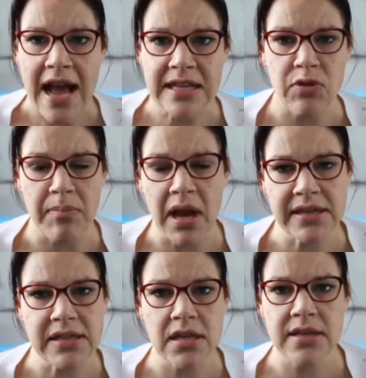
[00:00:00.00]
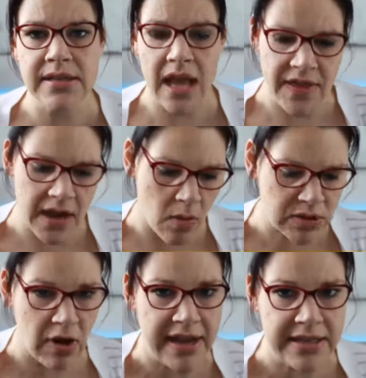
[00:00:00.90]
as reminders, and then I
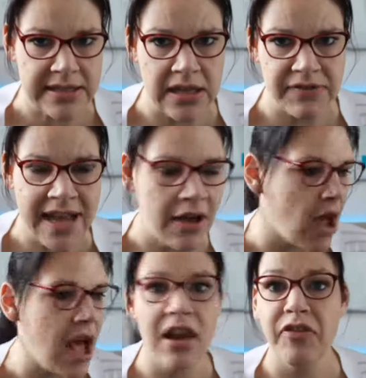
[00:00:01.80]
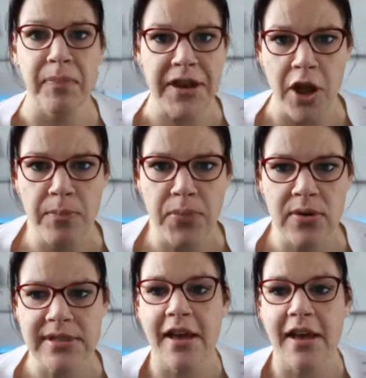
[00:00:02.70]
was writing stuff down. I love my notebooks.